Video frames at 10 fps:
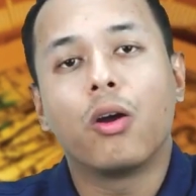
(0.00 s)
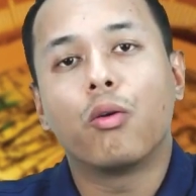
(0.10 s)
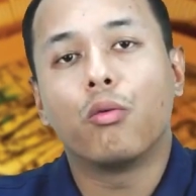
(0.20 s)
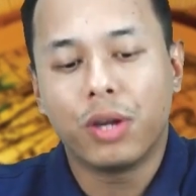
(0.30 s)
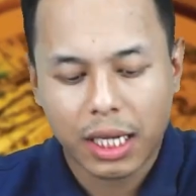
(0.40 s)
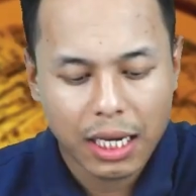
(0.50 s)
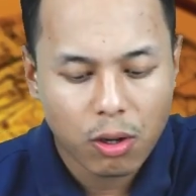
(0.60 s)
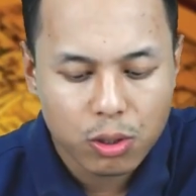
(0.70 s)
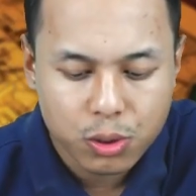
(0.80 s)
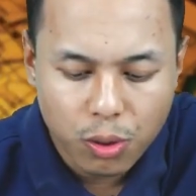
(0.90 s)
we can
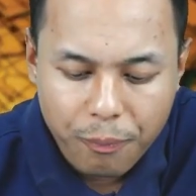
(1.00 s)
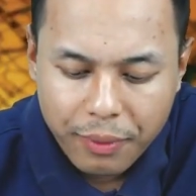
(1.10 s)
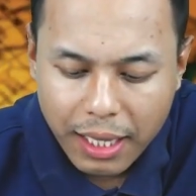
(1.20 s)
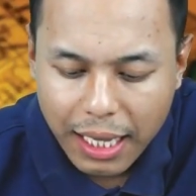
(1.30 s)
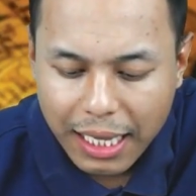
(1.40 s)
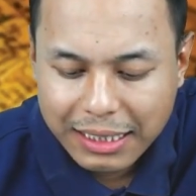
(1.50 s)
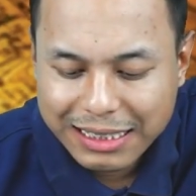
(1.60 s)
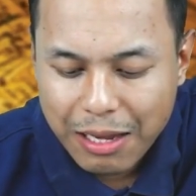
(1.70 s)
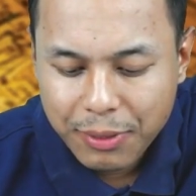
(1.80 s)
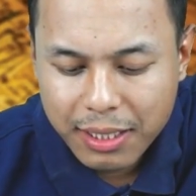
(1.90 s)
also
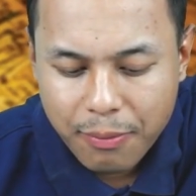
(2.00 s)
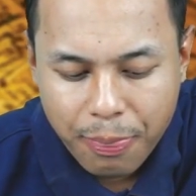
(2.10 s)
examine